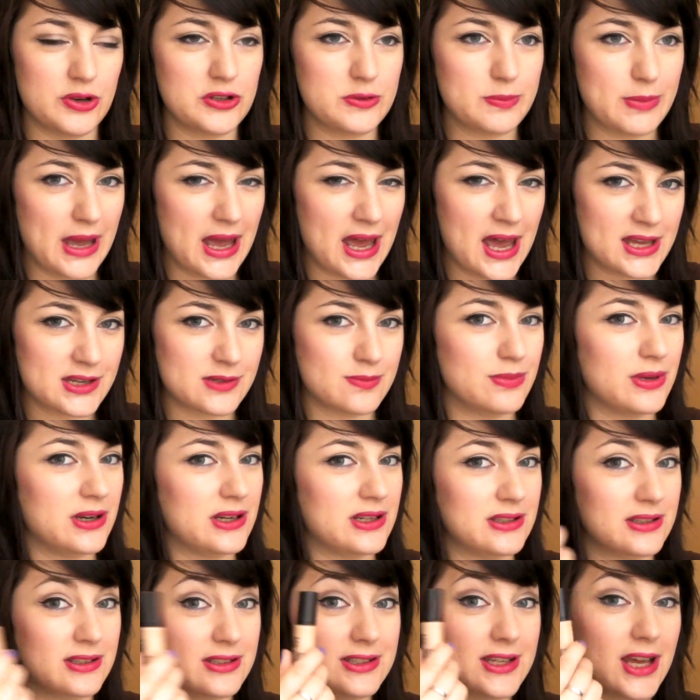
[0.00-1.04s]
bad, but
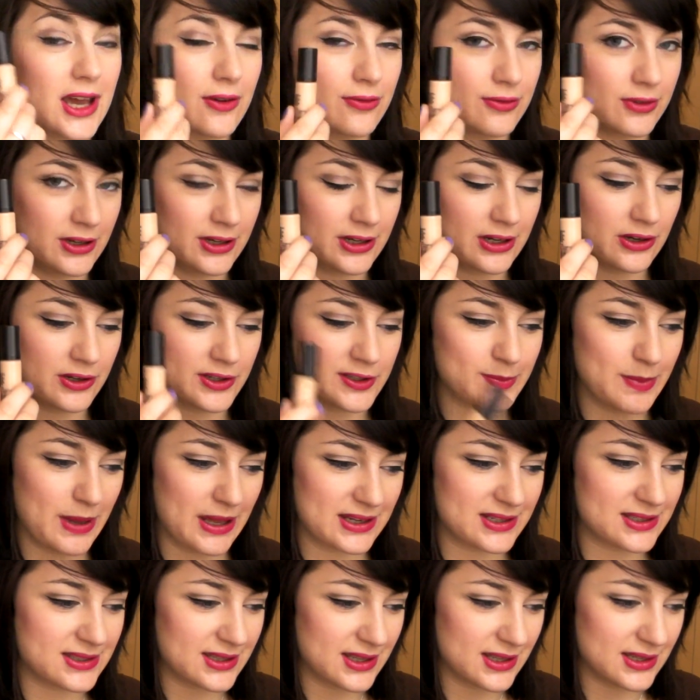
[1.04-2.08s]
it's definitely not as bad
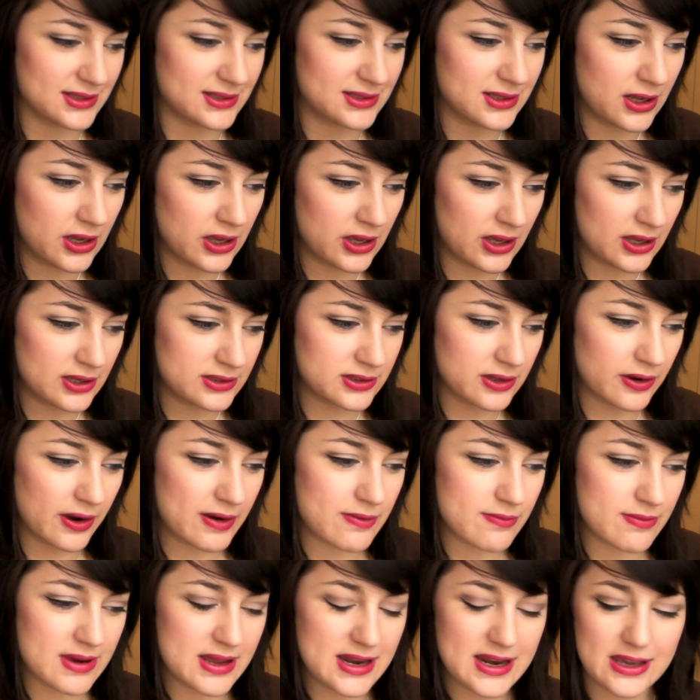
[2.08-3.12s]
as this. So I
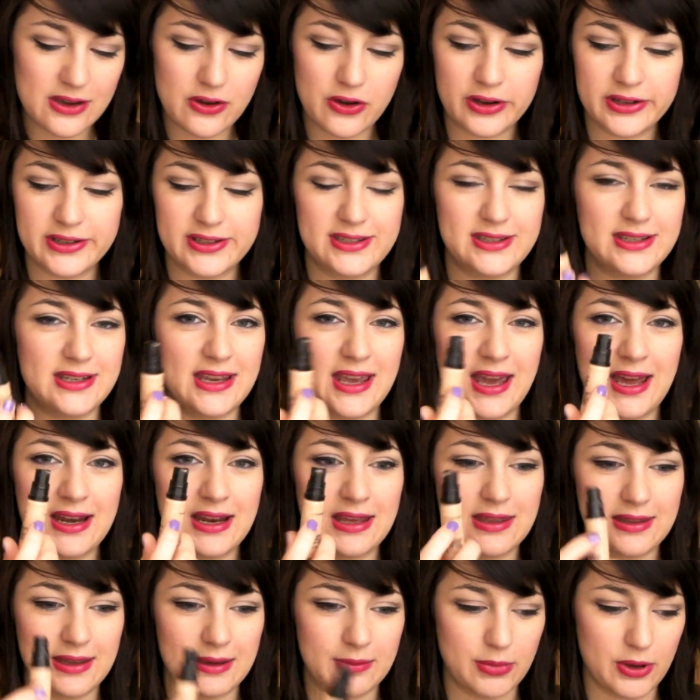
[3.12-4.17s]
really can't see
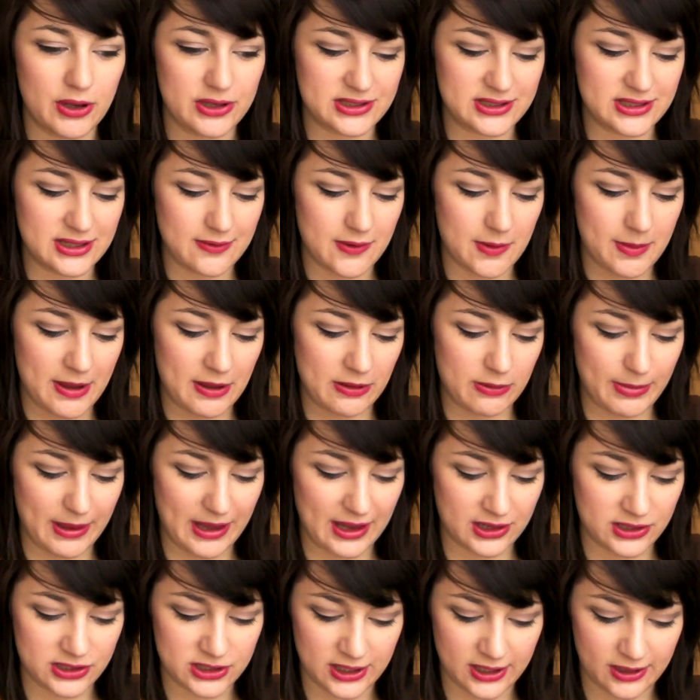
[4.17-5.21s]
anything positive about the
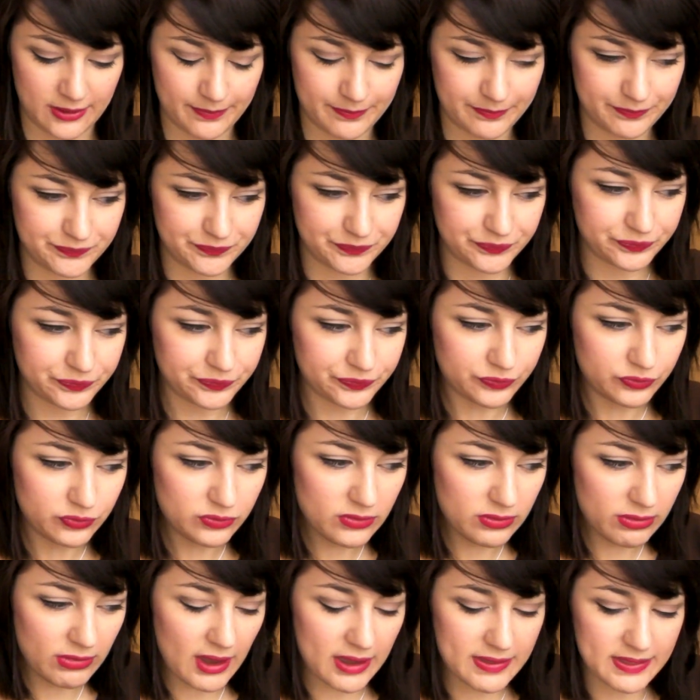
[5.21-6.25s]
packaging.
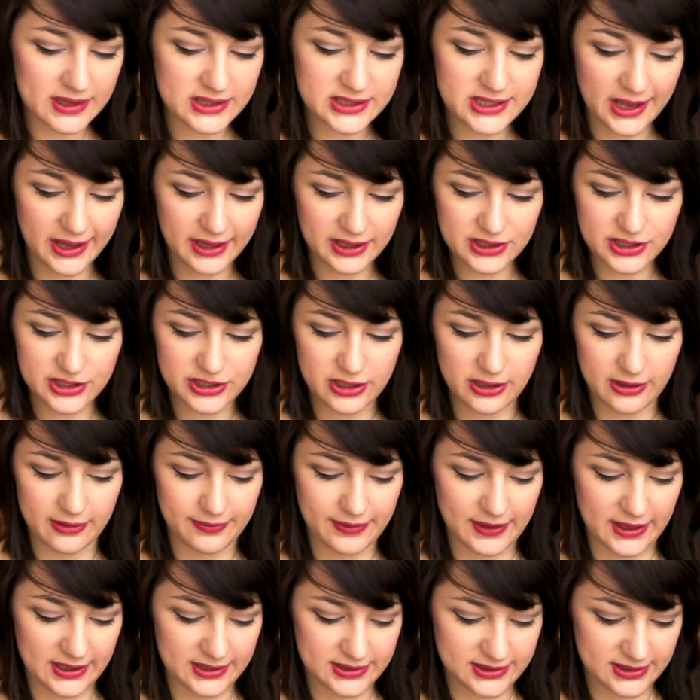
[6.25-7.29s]
The texture of
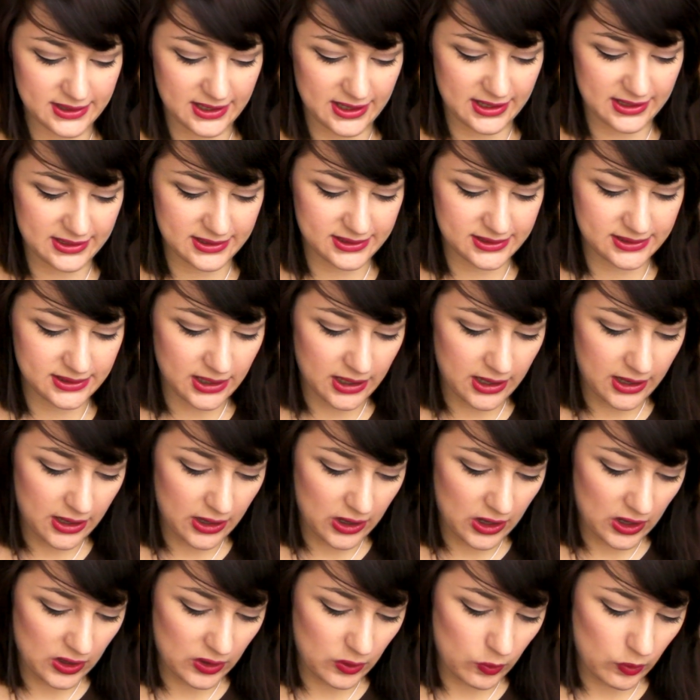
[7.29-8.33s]
this is
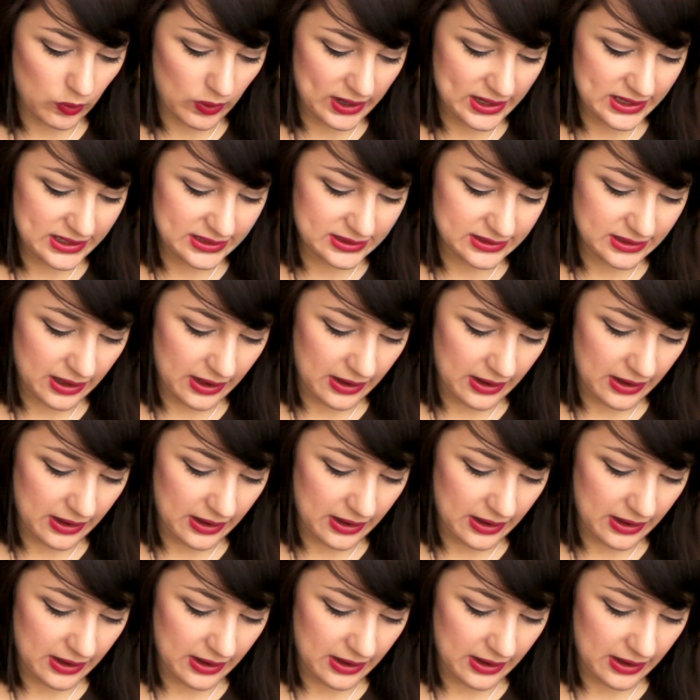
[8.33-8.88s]
quite